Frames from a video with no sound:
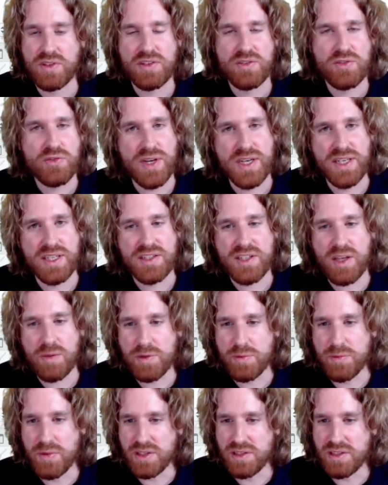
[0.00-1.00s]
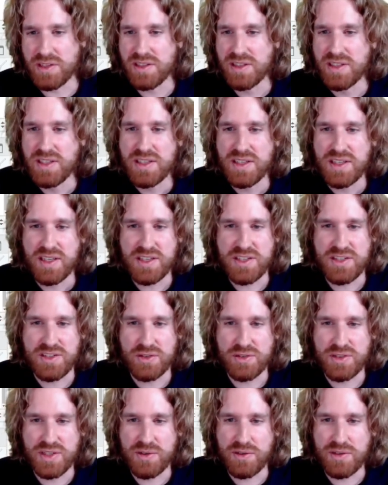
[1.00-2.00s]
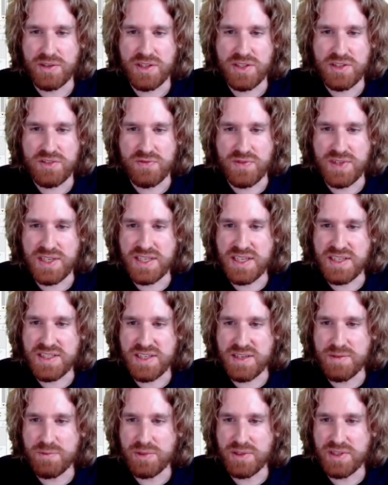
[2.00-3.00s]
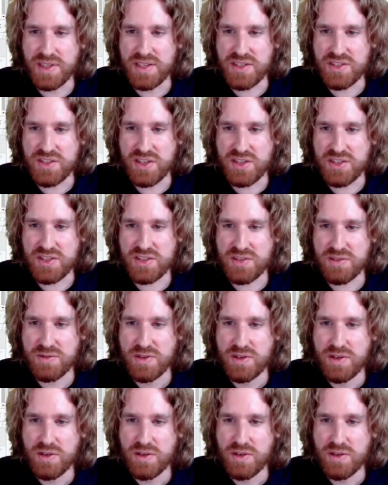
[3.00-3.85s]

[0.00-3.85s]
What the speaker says: training a topic model is really as simple as just